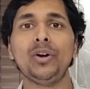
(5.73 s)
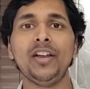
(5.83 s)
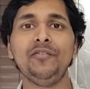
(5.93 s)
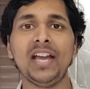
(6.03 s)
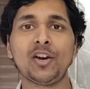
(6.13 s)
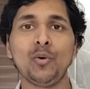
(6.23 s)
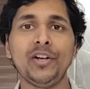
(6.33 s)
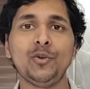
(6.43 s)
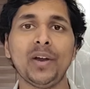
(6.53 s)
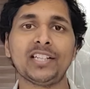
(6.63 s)
Today we are
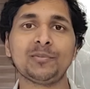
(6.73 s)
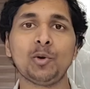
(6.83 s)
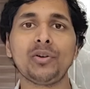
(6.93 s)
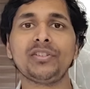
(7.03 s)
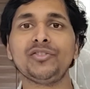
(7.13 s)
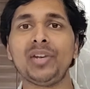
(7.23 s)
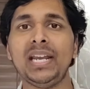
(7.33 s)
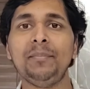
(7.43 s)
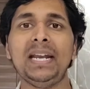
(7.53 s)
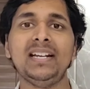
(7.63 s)
going to explore the
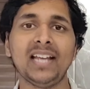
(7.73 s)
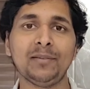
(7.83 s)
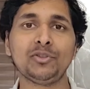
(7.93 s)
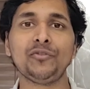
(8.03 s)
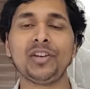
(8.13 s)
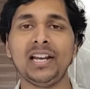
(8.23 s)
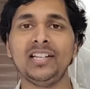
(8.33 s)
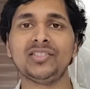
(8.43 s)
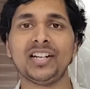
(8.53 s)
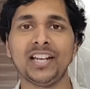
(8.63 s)
three main types of real
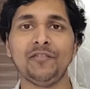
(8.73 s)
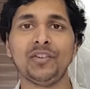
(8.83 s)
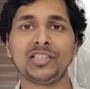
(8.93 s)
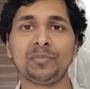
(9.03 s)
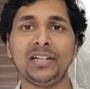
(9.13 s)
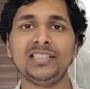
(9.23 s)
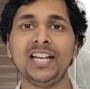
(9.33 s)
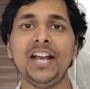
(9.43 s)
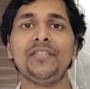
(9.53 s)
estate investments,